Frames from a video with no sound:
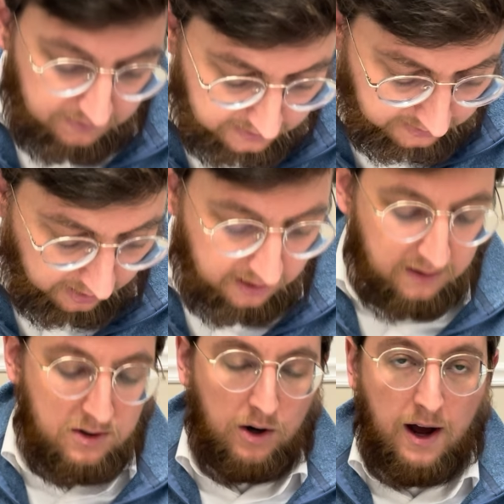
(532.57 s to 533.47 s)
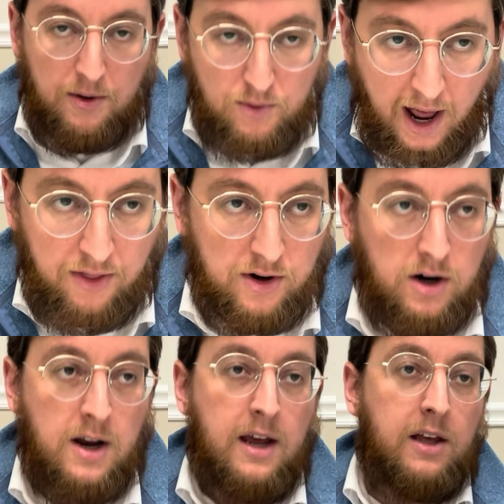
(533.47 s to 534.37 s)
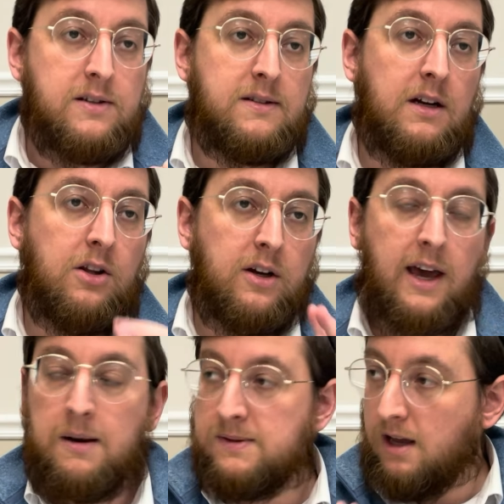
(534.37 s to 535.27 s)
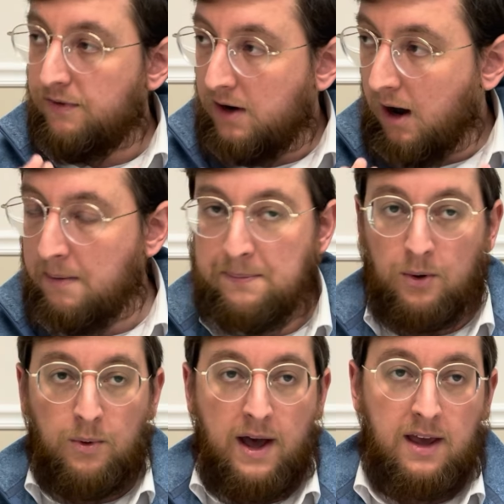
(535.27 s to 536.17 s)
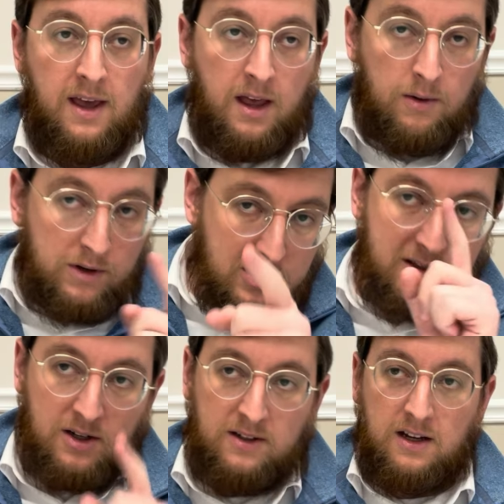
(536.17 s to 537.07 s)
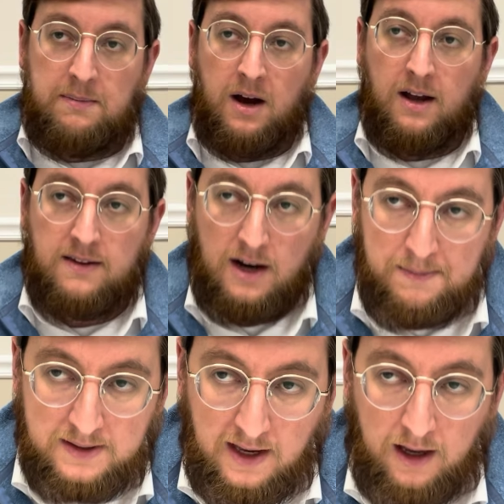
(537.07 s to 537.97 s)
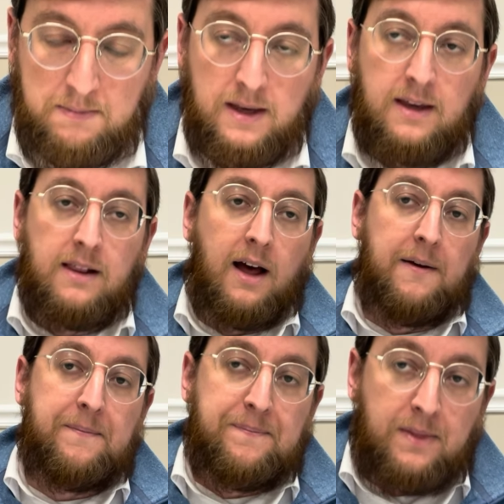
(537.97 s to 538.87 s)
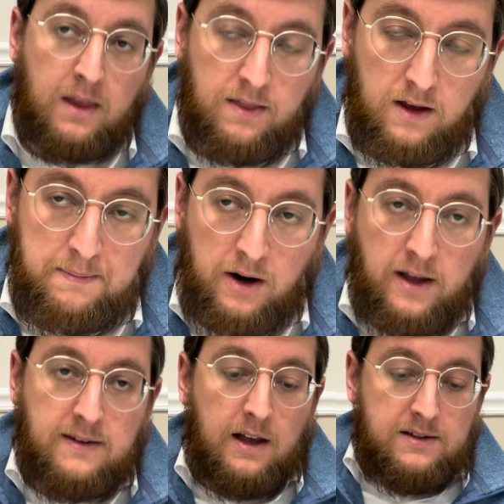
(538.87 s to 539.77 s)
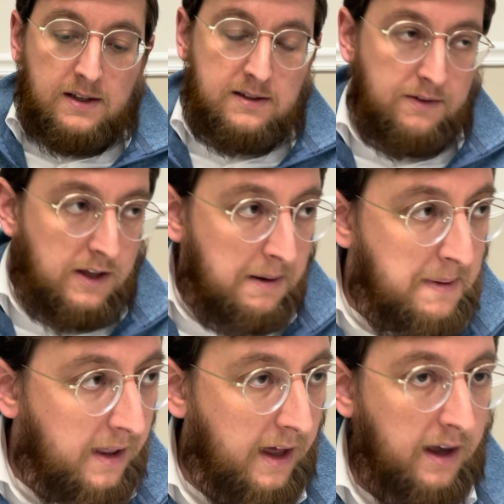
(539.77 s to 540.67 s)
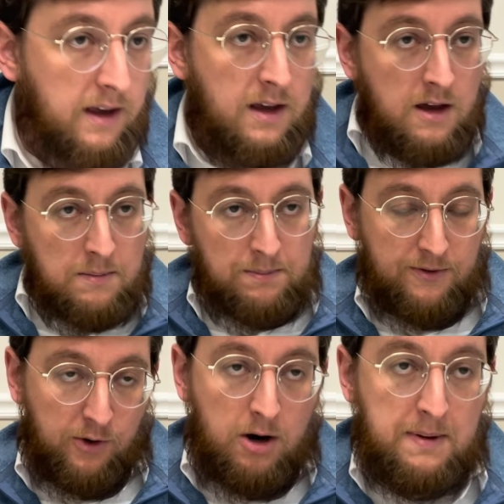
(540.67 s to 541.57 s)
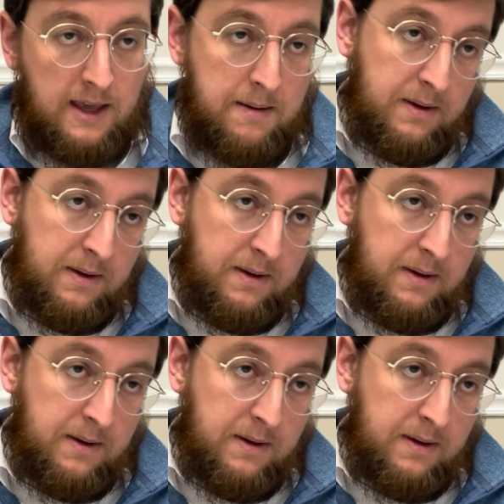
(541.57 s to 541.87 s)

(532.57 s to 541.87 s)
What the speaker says: of his studying Torah. Rather, he'll still look at himself in a humble way. We just learned the Gemara today, Masechet Megillah. The Gemara tells us, David HaMelech, before he became